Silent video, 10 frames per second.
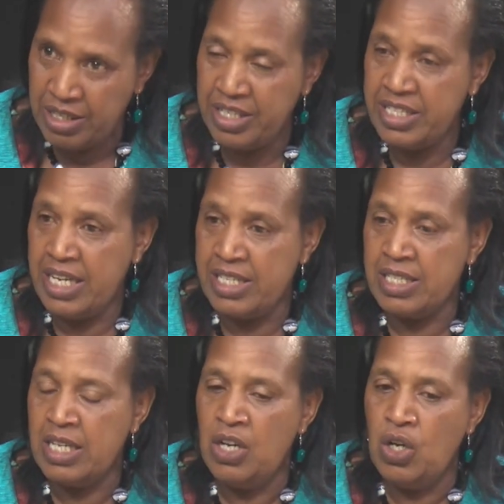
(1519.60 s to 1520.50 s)
yes,
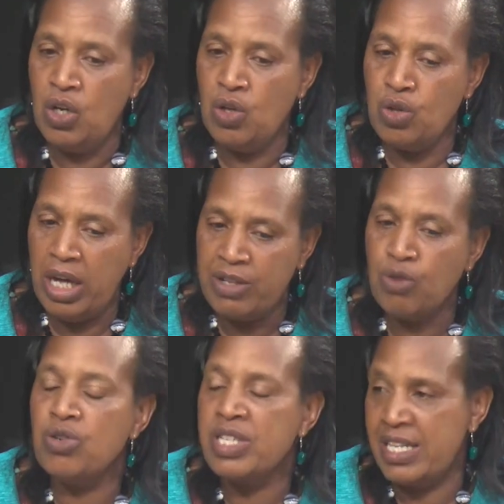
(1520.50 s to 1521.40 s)

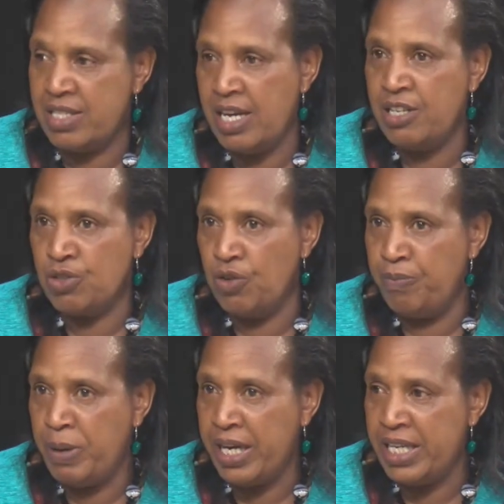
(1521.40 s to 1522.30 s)
those are styles of
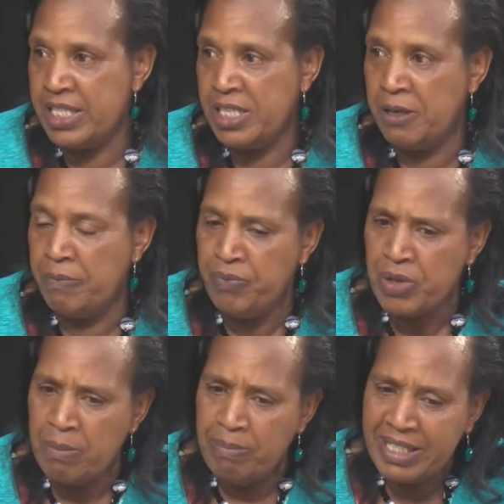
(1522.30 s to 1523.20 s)
parenting.
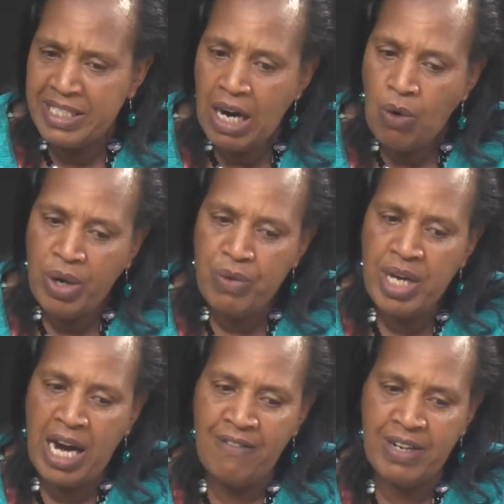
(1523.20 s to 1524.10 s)
But now when we
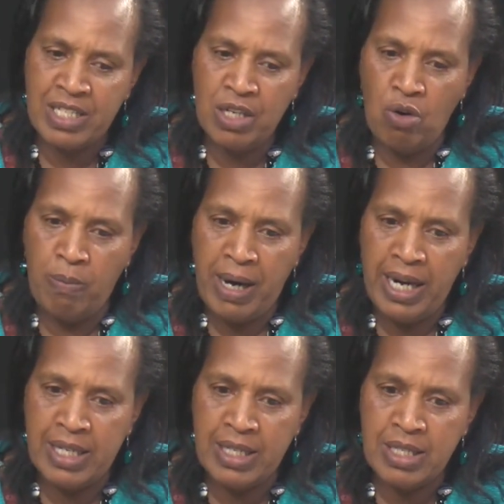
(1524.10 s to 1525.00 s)
have a single
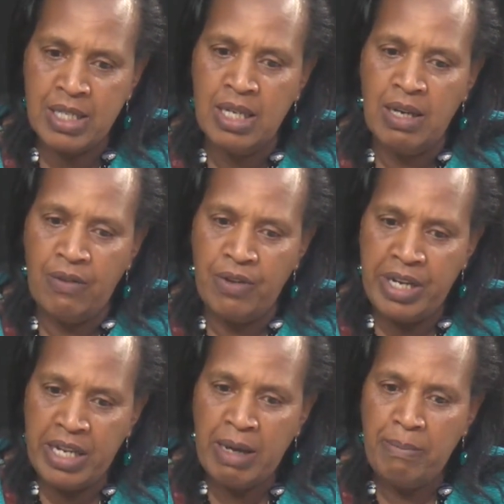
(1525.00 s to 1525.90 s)
parent,
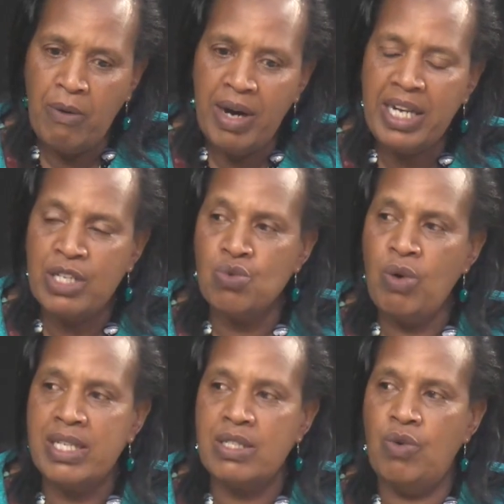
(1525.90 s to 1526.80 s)
number one is to
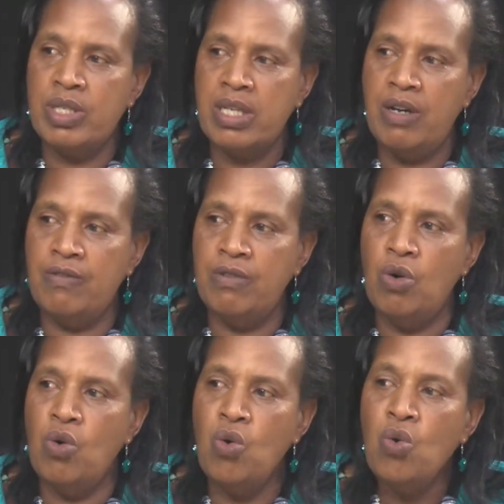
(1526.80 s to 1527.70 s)
ask ourselves,
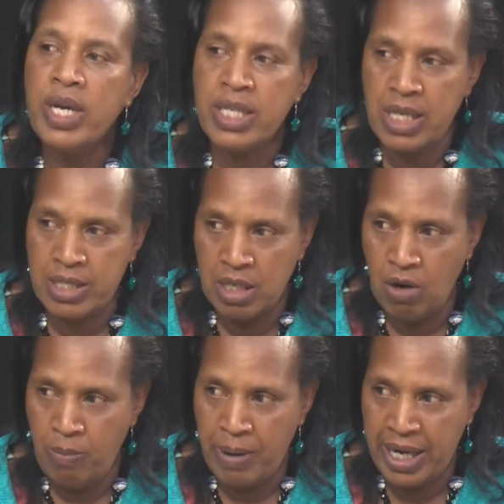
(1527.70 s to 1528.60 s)
who is a single
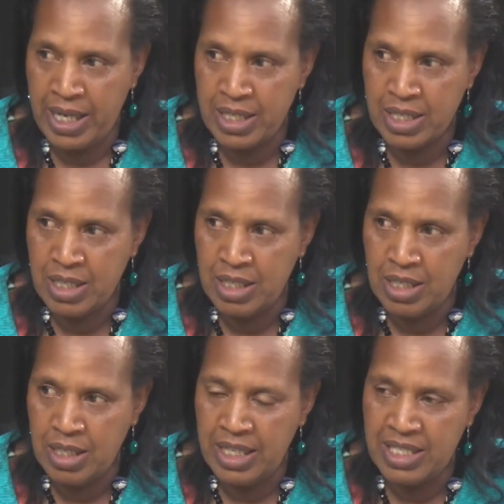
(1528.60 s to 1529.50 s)
parent?
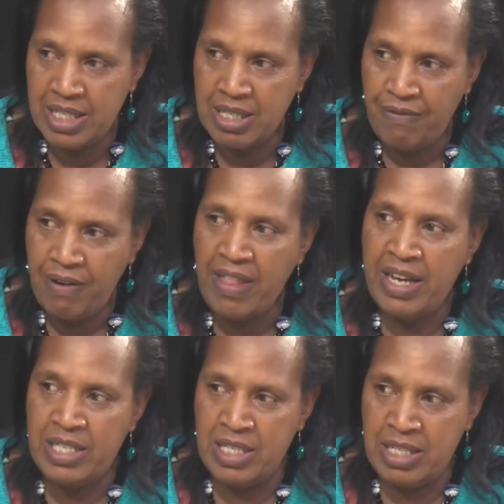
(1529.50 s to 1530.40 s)
Is it a father,
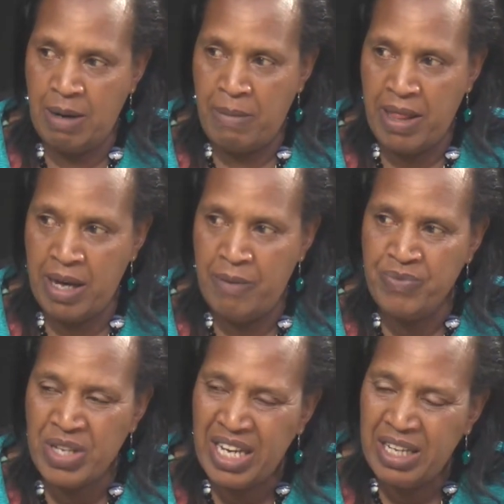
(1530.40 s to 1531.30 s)
is it a mother?
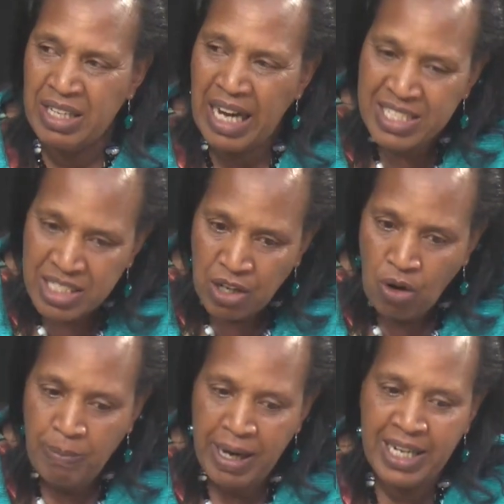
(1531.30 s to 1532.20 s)
A single
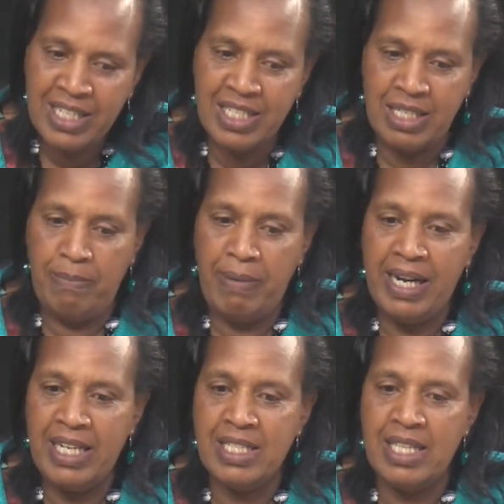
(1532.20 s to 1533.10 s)
parent is a
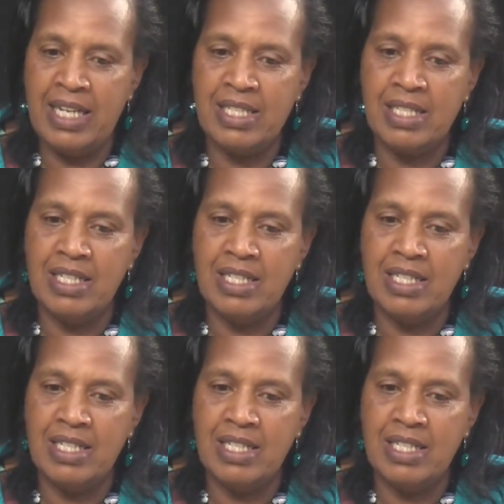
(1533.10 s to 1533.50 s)
parent that